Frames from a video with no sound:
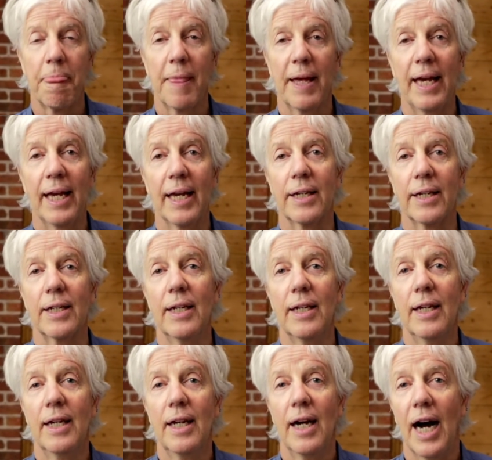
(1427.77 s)
And
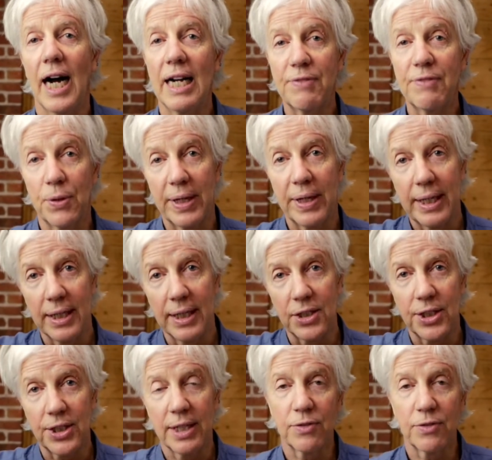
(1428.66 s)
I've created a
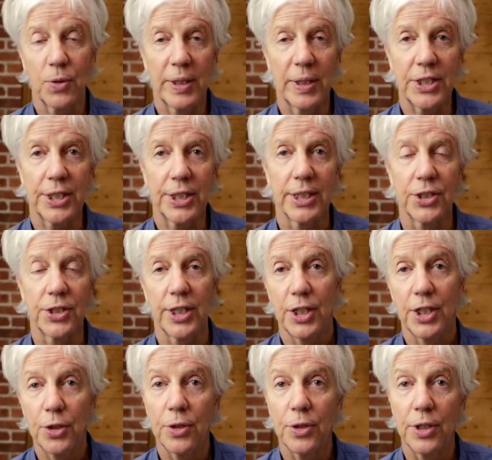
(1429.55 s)
set of questions that
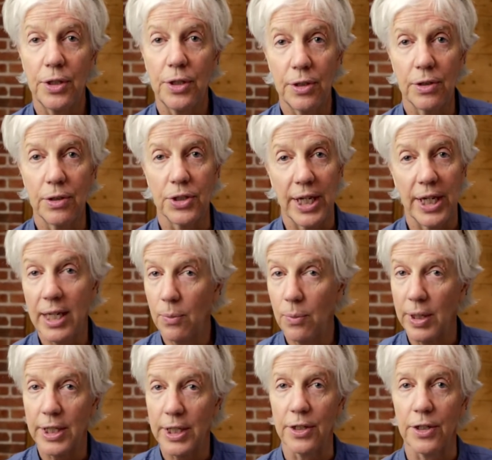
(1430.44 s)
you can use,
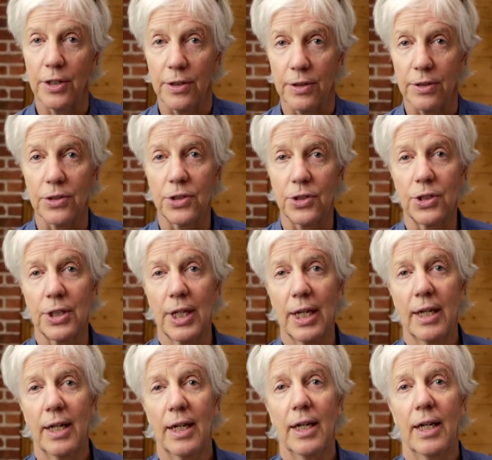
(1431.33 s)
anyone can use,
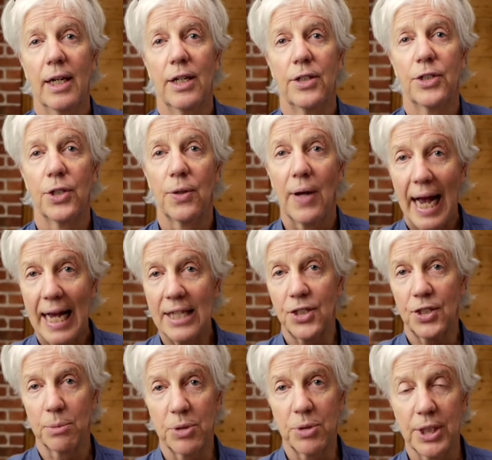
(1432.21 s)
to ask
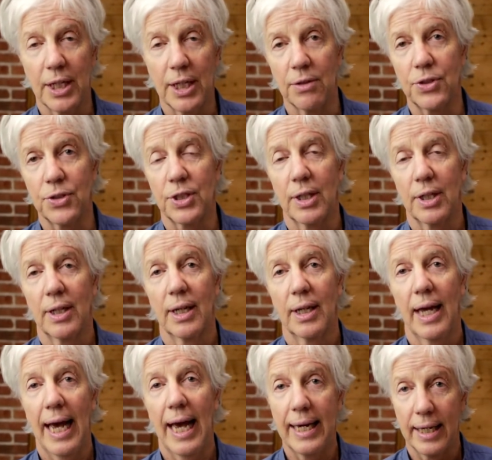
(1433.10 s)
themselves
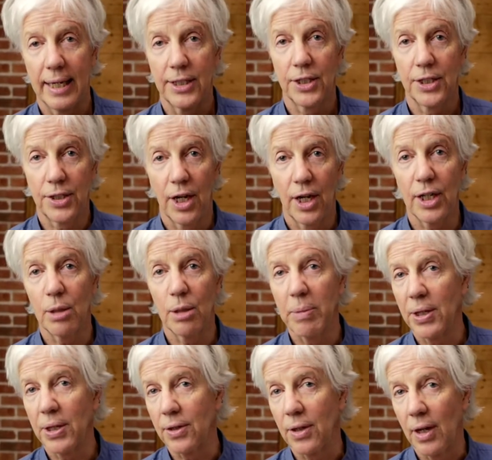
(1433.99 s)
and to talk
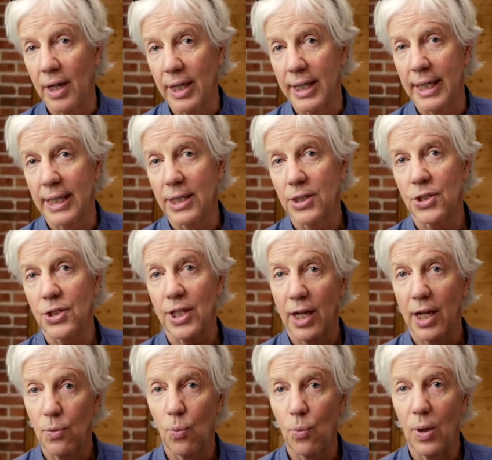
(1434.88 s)
about their audience
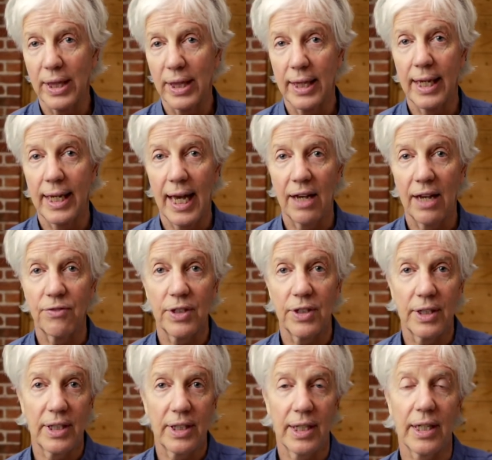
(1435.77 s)
and what they have to
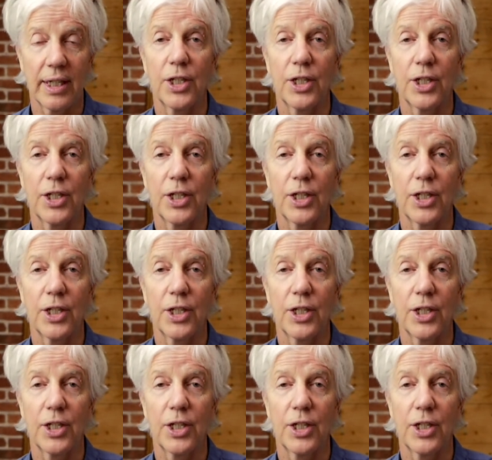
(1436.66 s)
think.